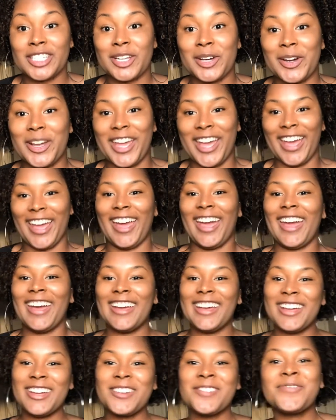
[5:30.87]

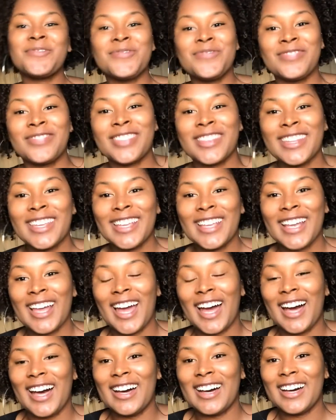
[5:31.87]
okay?
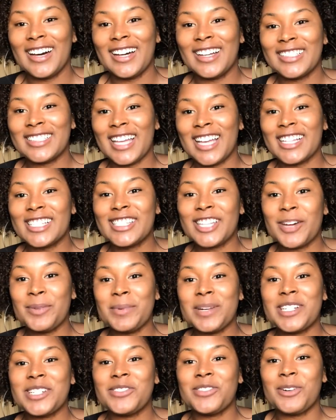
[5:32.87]
Thanks so
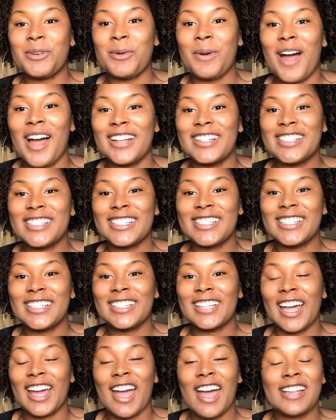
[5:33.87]
much for
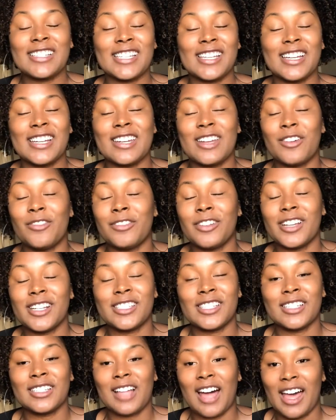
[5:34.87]
watching. Like I said, don't forget
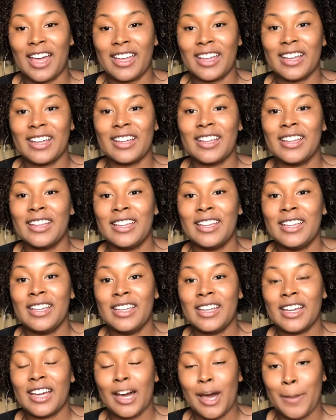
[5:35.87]
to like,
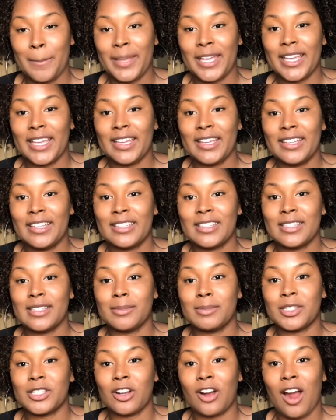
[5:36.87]
comment,
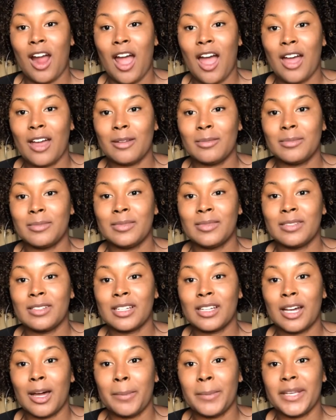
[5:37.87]
subscribe.
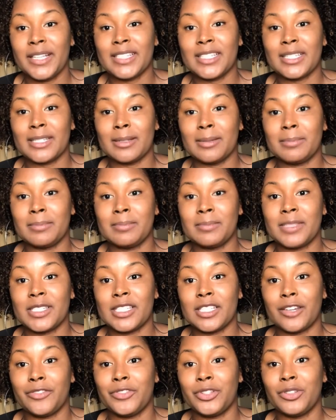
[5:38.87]
Comment some
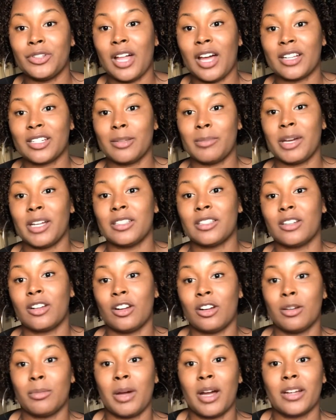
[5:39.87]
stuff you liked about the
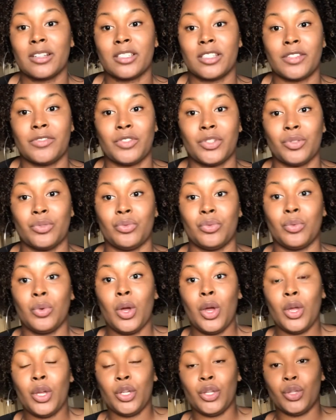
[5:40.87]
CurlBox. If you
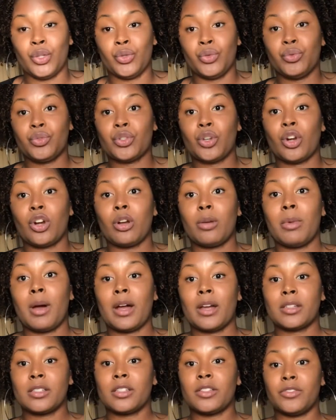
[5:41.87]
use
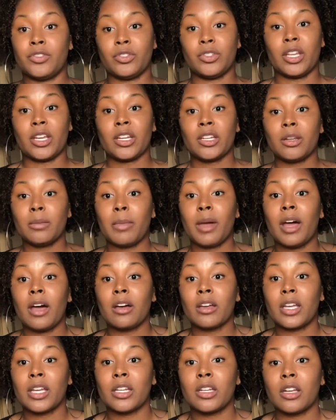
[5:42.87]
CurlBox, if you're thinking
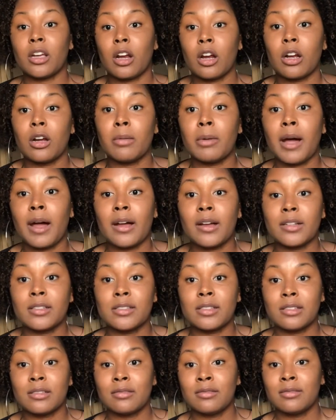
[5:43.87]
about getting
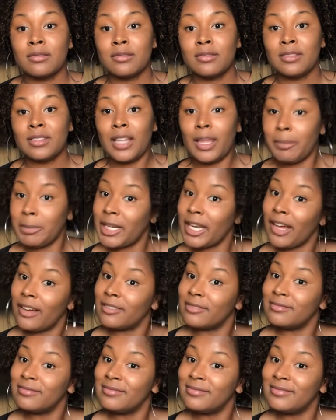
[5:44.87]
CurlBox, let me
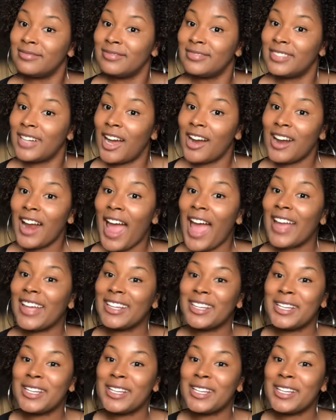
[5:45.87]
know. All right.